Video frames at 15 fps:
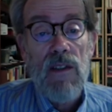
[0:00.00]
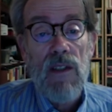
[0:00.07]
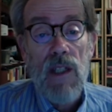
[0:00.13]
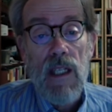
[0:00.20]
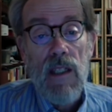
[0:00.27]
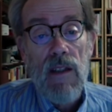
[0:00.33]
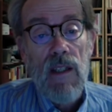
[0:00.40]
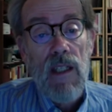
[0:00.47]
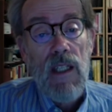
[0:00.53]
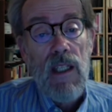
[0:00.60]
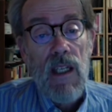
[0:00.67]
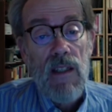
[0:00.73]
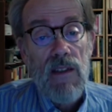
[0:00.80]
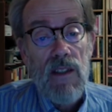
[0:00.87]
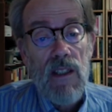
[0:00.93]
like the
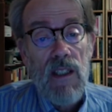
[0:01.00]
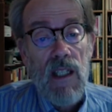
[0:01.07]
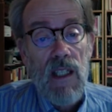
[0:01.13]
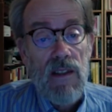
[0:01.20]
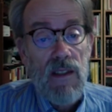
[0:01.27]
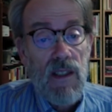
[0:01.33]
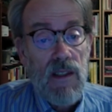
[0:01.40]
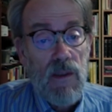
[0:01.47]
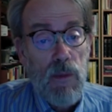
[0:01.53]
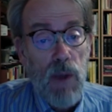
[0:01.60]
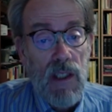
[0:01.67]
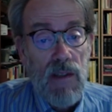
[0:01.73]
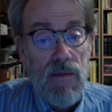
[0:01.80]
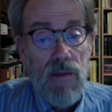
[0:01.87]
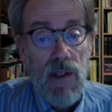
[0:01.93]
ES&S
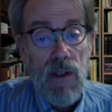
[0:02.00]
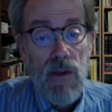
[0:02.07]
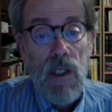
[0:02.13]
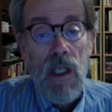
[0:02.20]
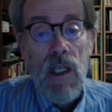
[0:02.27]
Express Vote